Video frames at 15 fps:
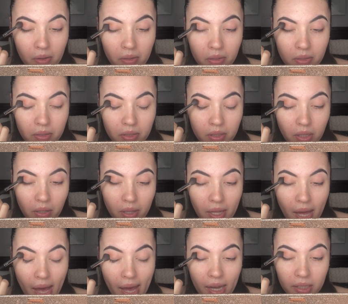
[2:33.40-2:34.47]
So the
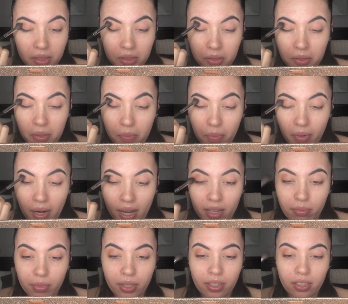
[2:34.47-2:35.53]
actual
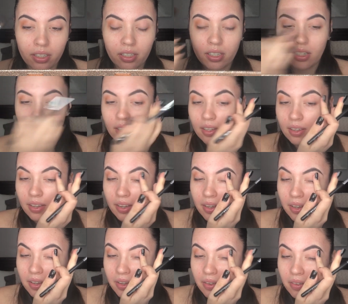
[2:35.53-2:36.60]
primer
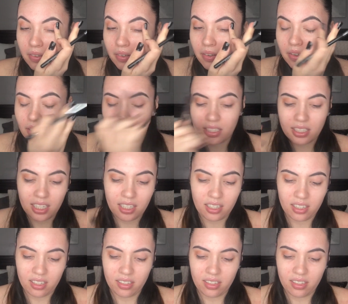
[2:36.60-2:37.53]
has like a